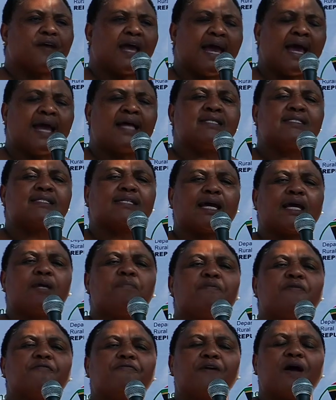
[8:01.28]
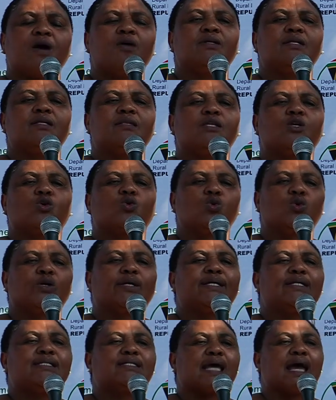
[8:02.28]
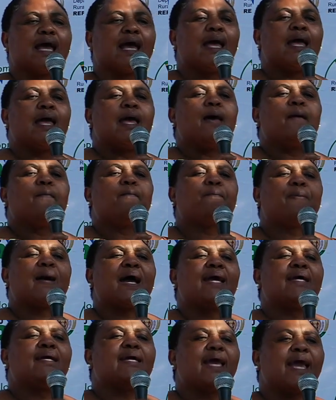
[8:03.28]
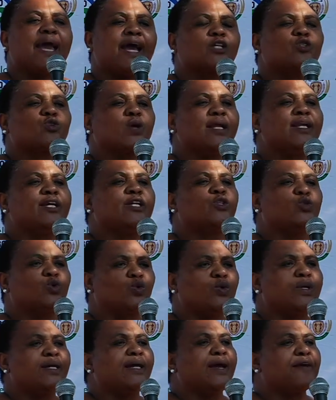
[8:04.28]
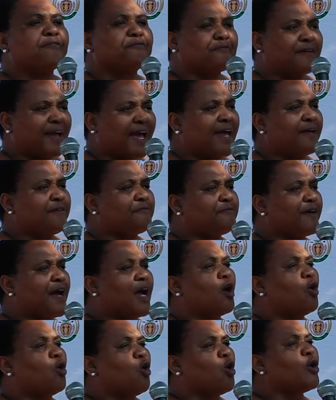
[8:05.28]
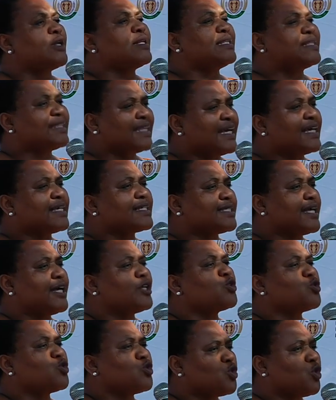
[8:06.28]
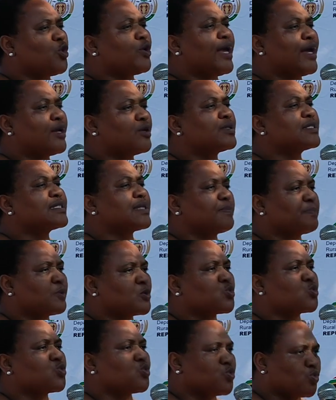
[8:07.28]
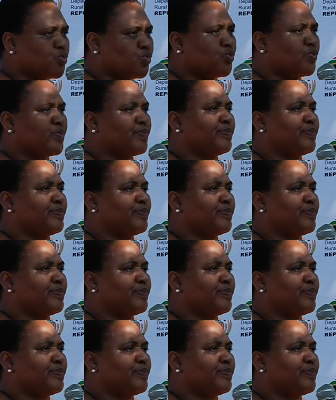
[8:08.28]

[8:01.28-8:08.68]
Hands can be found in the cookie jar by actually doing a favor on things that you know you are not supposed to do.